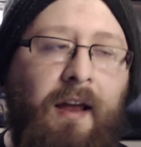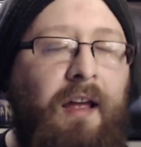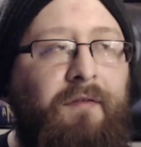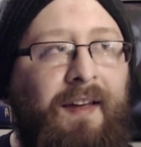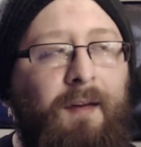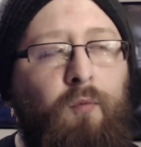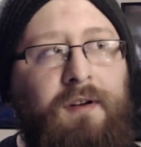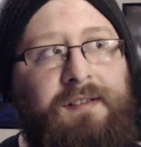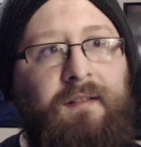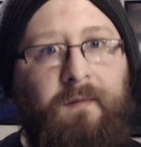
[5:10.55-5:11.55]
If he
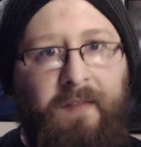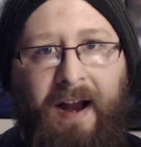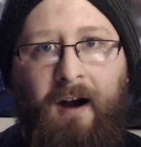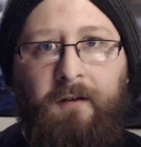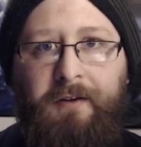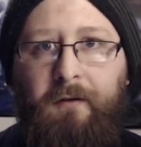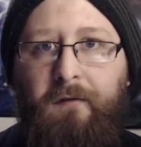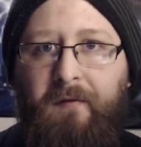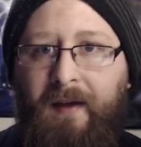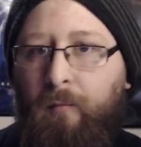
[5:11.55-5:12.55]
wasn't there, do you
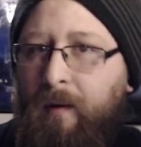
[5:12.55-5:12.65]
think